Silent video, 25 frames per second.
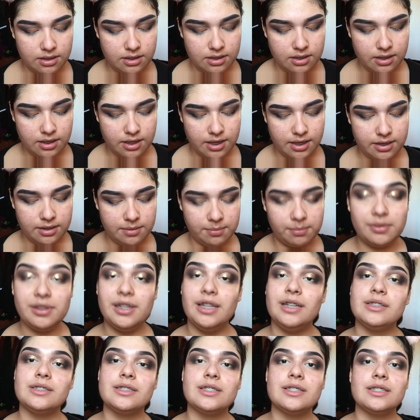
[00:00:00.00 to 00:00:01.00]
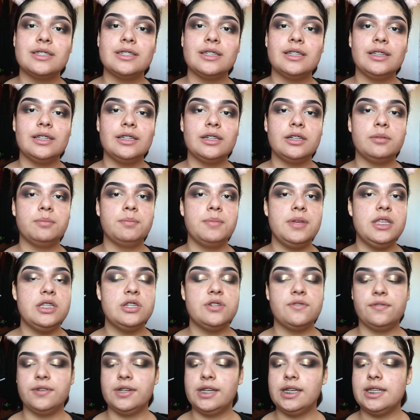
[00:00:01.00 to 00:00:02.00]
I kind of plucked the little
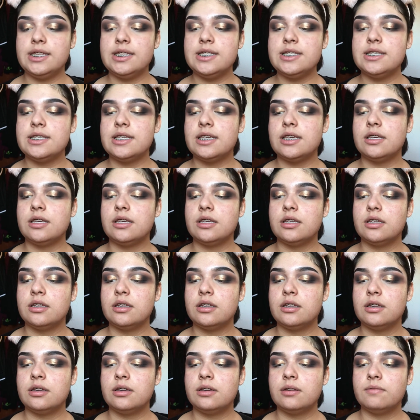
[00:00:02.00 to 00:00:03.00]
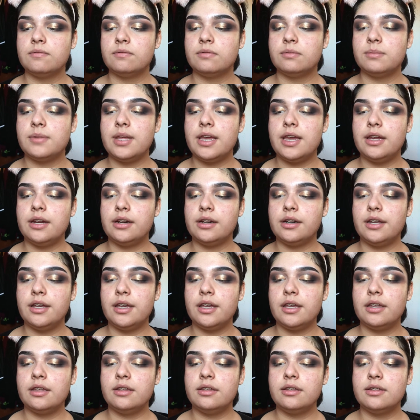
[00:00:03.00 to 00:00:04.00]
peach fuzz from that
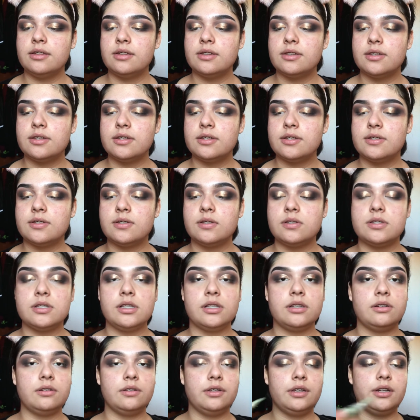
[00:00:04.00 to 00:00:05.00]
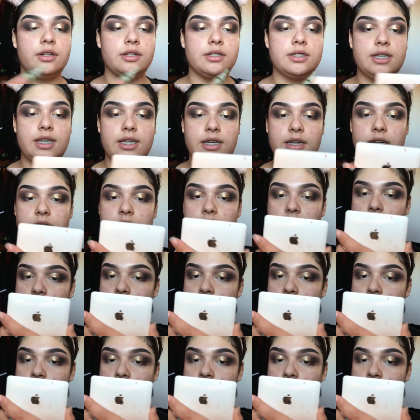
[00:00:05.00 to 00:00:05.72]
area, so it's a little irritated.